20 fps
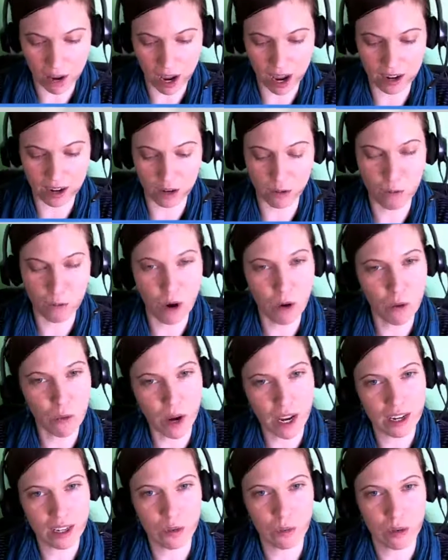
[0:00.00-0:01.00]
and in what
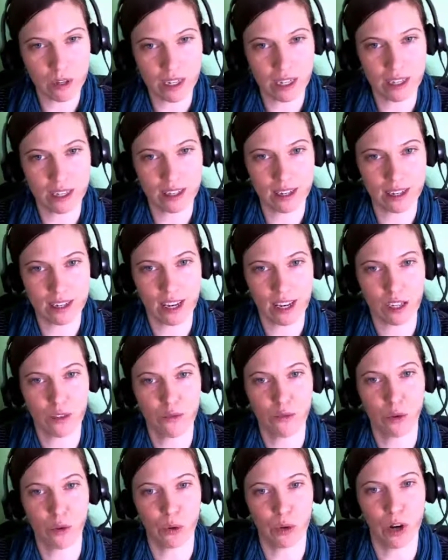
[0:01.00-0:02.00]
ways was it
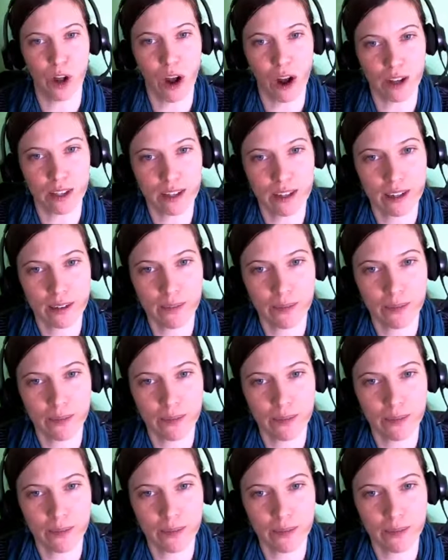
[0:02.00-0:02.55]
successful or not?